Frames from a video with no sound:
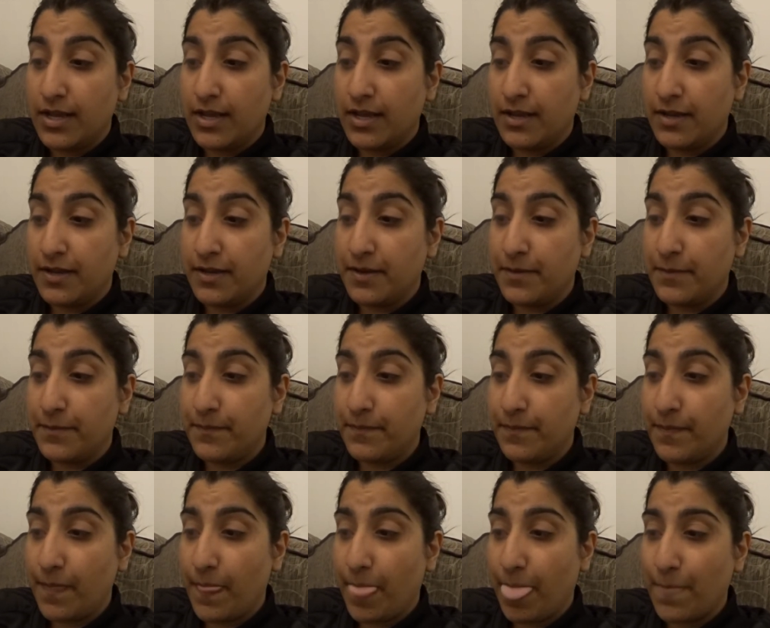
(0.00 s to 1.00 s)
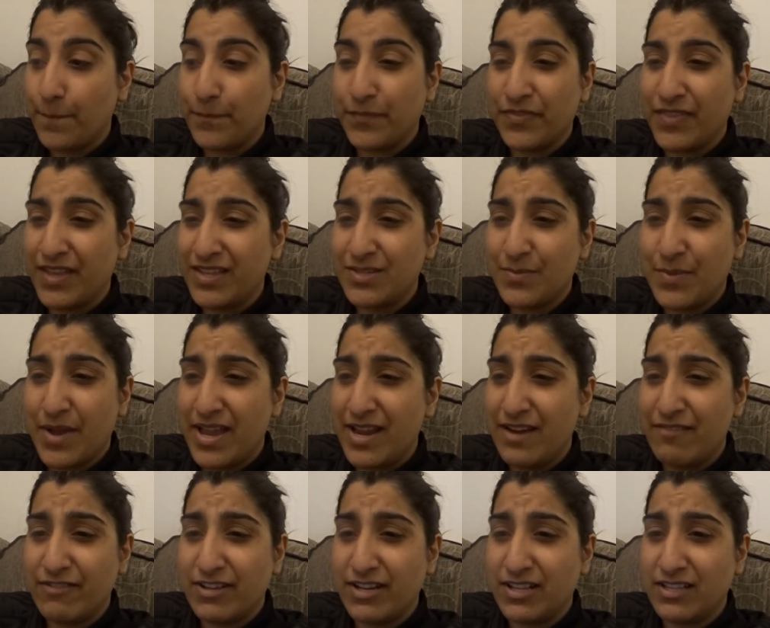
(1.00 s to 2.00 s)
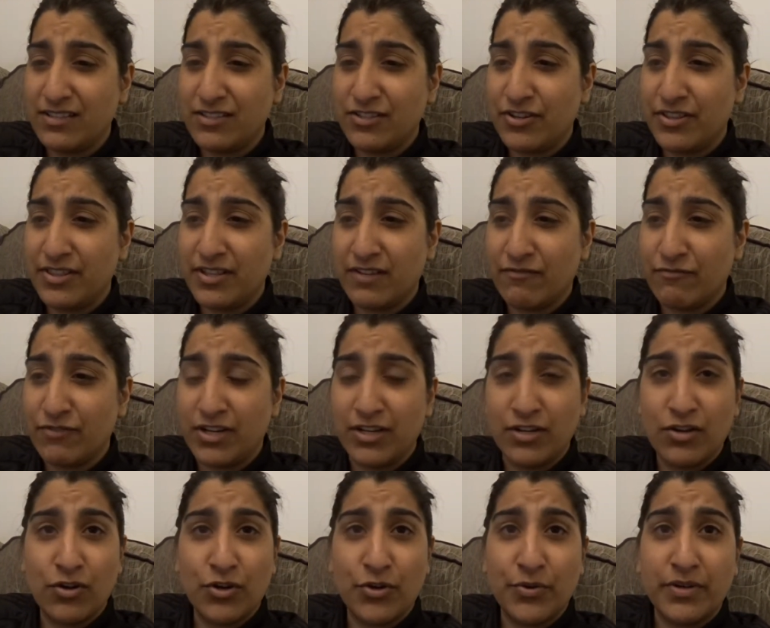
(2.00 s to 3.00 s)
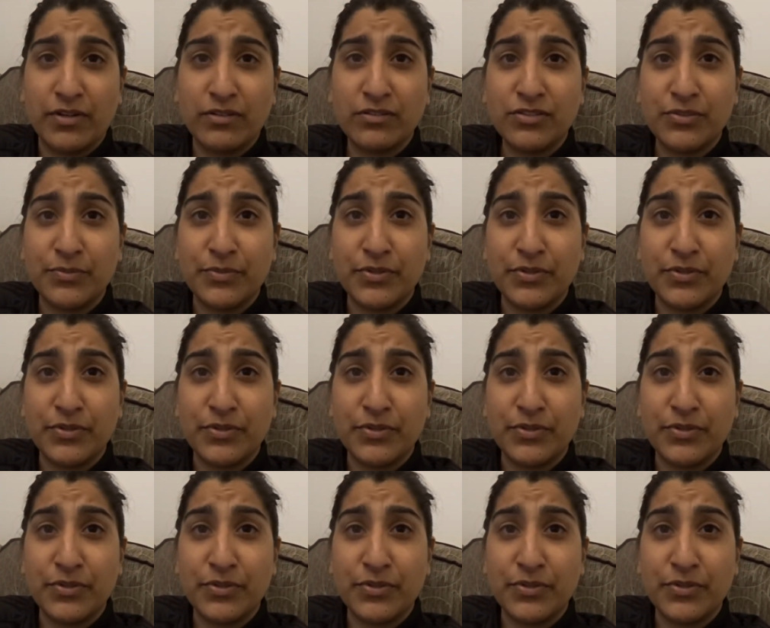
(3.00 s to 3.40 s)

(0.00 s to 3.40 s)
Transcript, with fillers: Um, that's about it really. That's the only thing I've really got going on to